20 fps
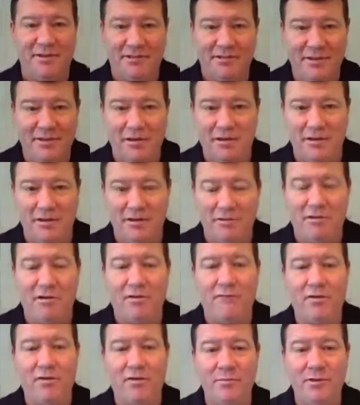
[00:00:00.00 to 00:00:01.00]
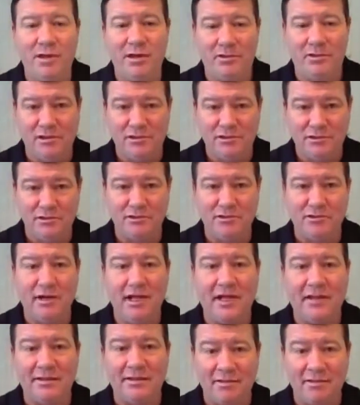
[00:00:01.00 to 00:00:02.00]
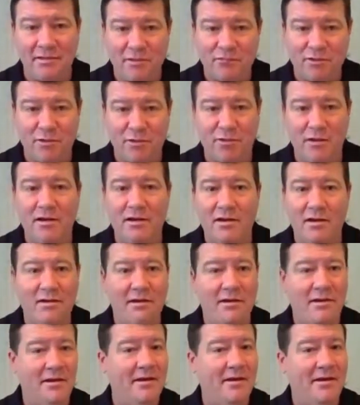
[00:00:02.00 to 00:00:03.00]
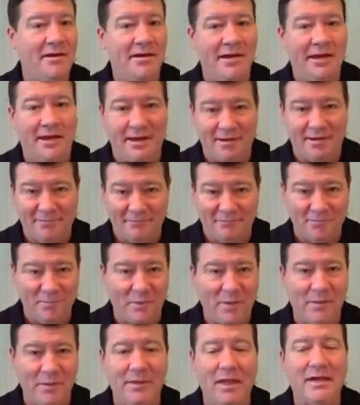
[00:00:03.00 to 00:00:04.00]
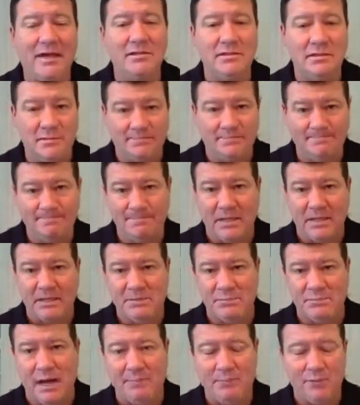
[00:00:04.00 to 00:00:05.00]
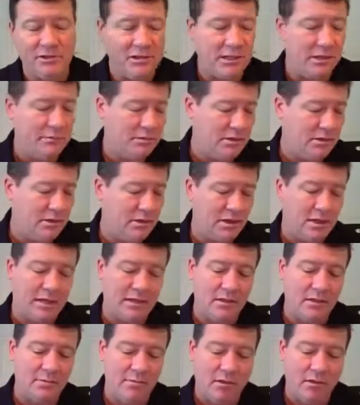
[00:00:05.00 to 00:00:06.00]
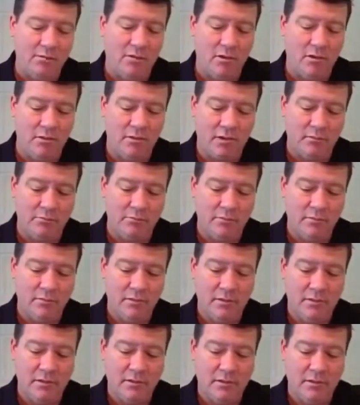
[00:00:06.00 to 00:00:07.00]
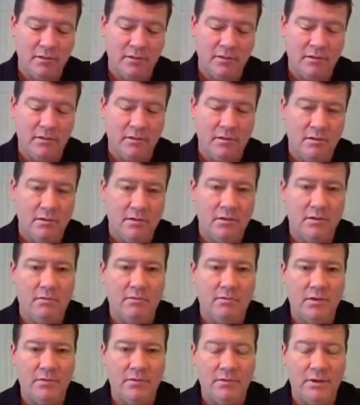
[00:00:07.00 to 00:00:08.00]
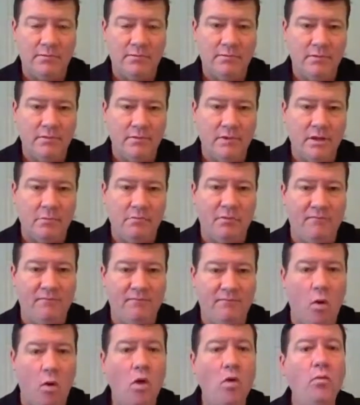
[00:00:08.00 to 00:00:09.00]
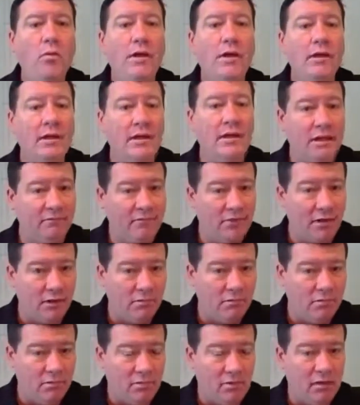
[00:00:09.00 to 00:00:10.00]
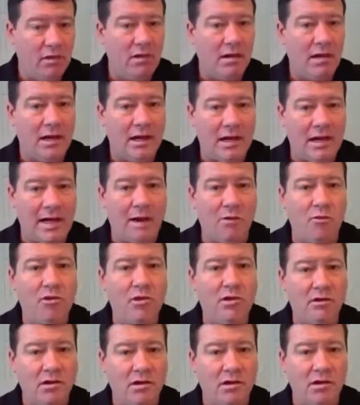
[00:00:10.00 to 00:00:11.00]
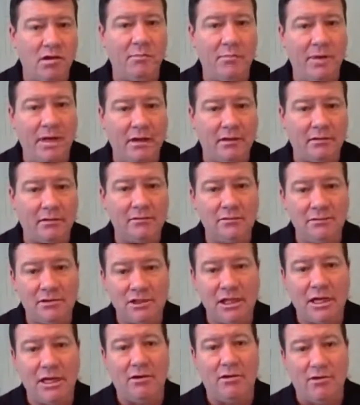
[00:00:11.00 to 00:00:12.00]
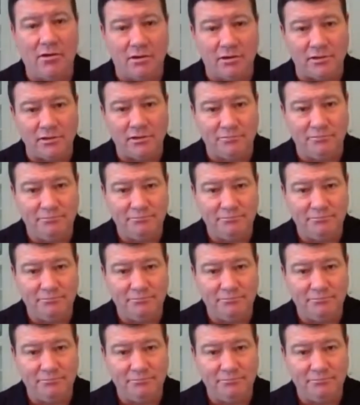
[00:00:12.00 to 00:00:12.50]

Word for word: They're going to draw from the industrial state that they've created. And that is that's my perception. I could be wrong. And before we leave, though, I want to talk about chow halls.